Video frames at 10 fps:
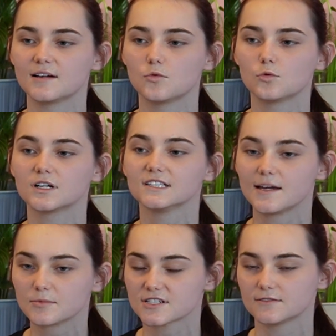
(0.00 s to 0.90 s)
all
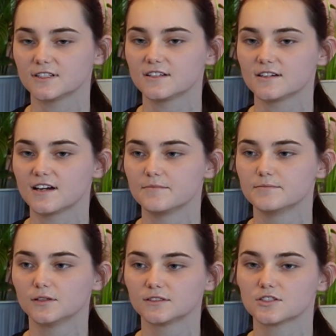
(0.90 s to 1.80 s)
collaboratively
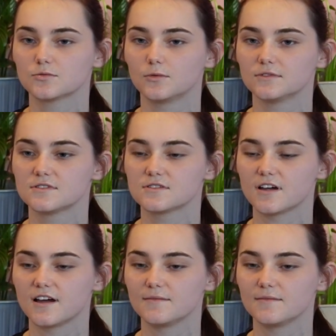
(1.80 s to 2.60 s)
building towards